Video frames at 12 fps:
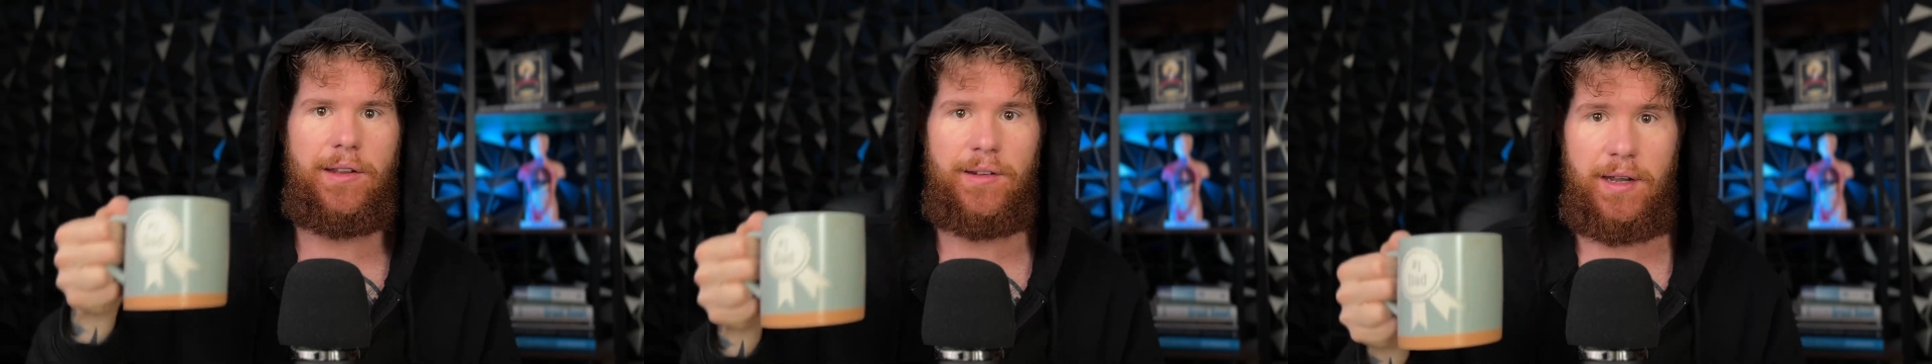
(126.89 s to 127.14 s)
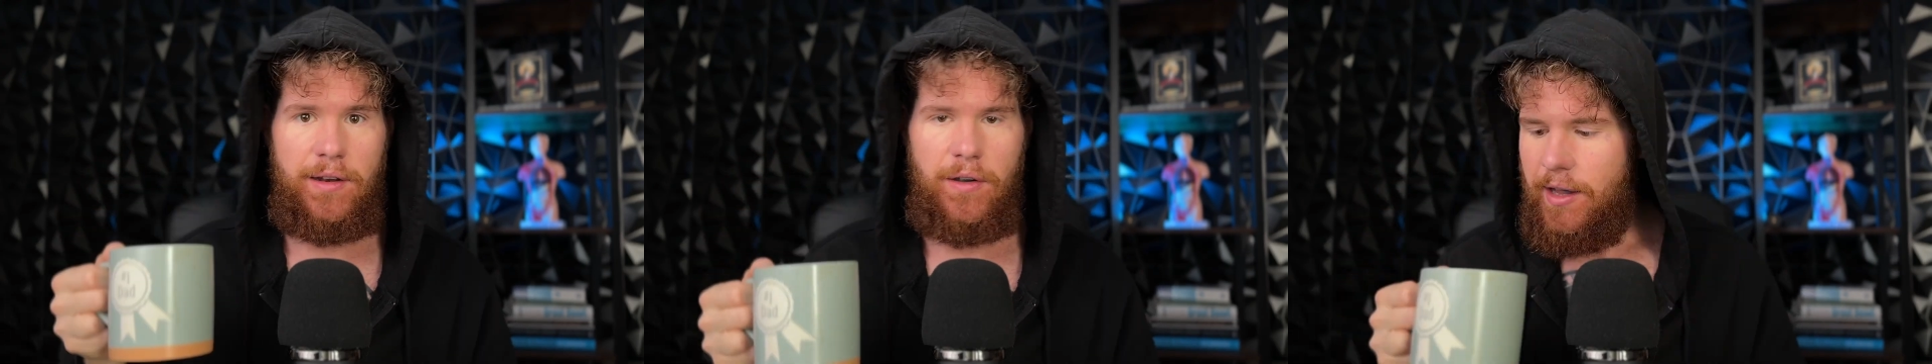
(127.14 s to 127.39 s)

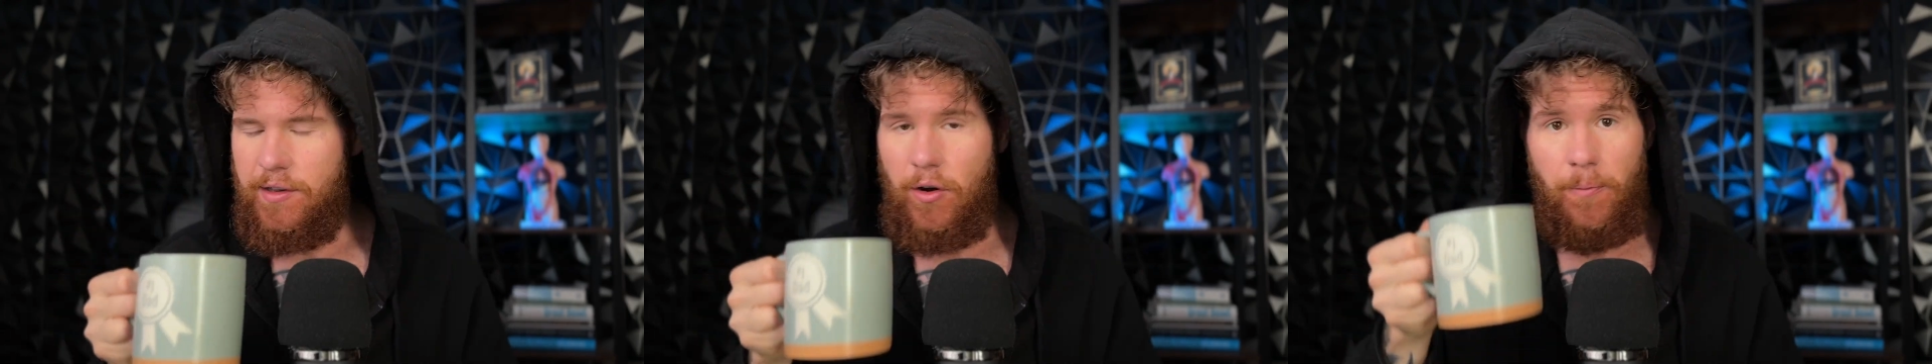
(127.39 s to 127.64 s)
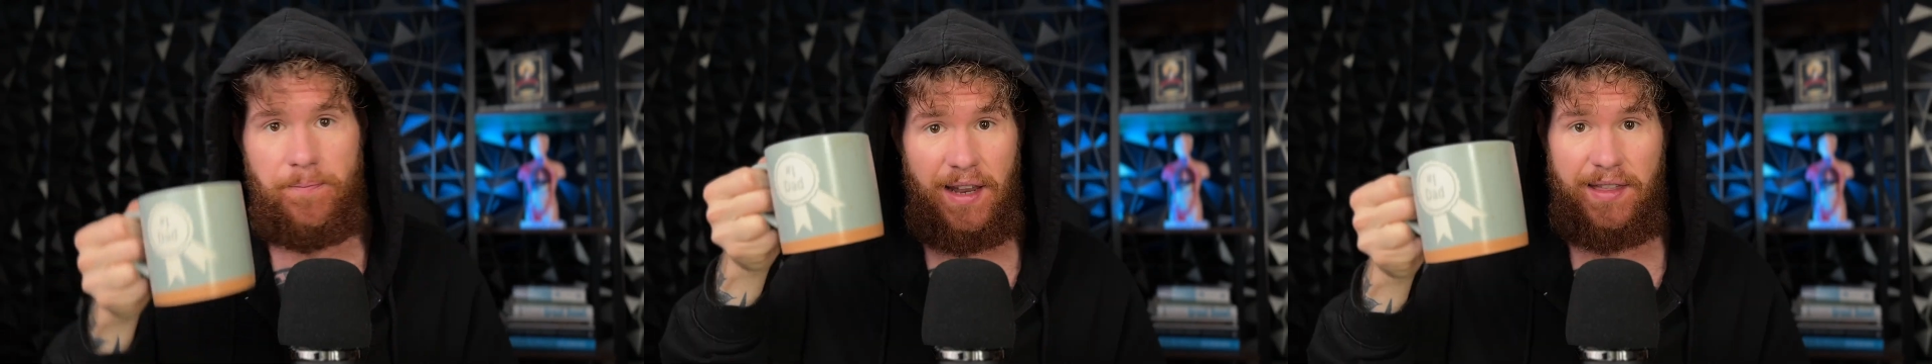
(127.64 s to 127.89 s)
Isn't that cute?
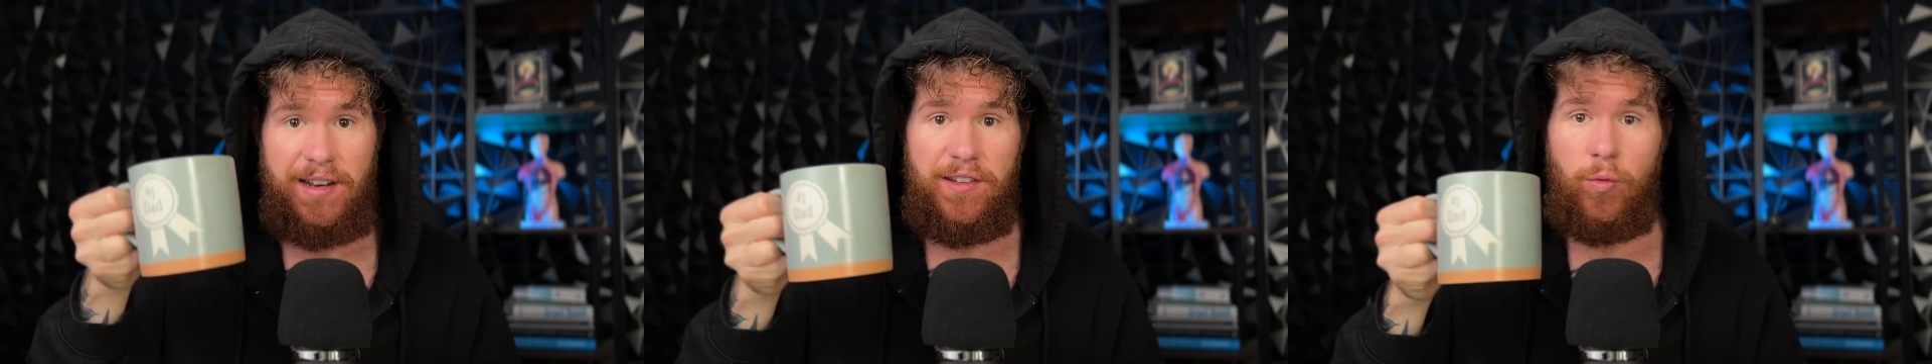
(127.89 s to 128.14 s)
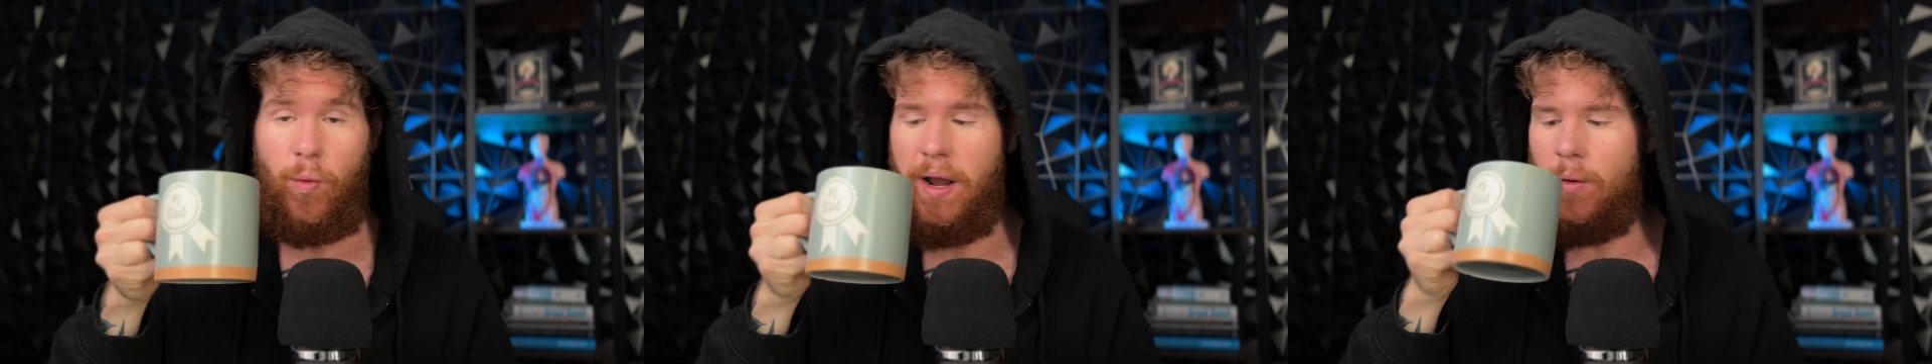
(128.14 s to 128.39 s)
So
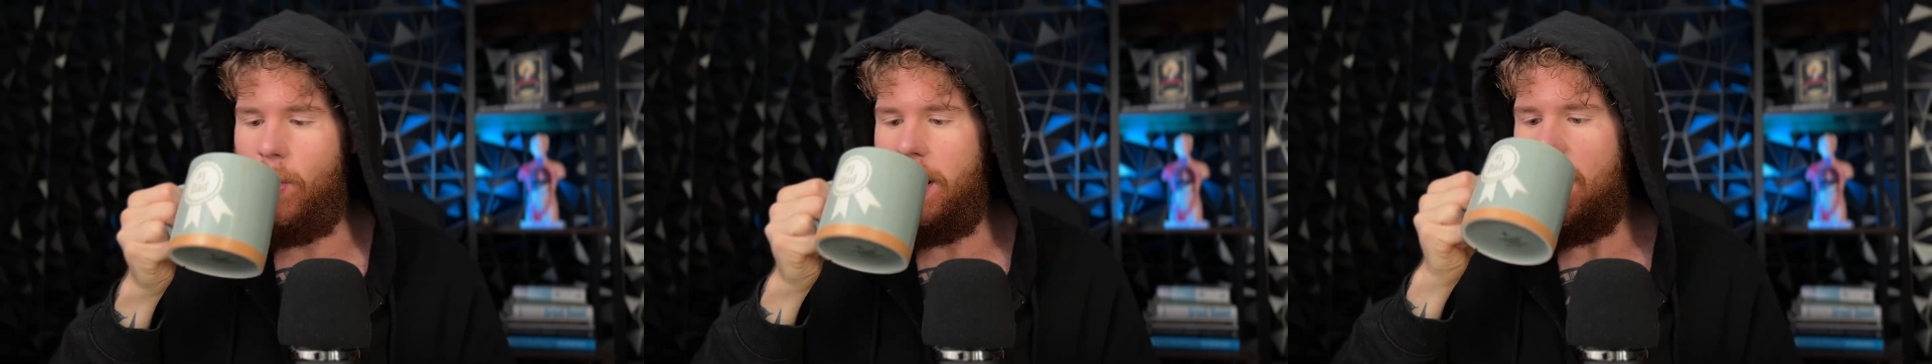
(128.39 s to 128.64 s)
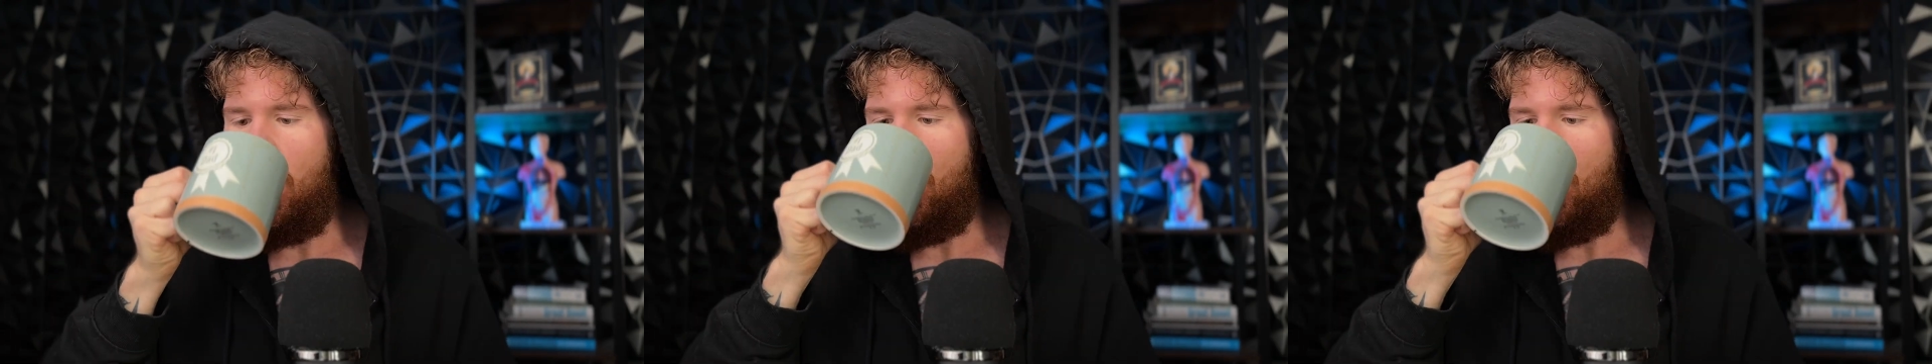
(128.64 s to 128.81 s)
that's one way.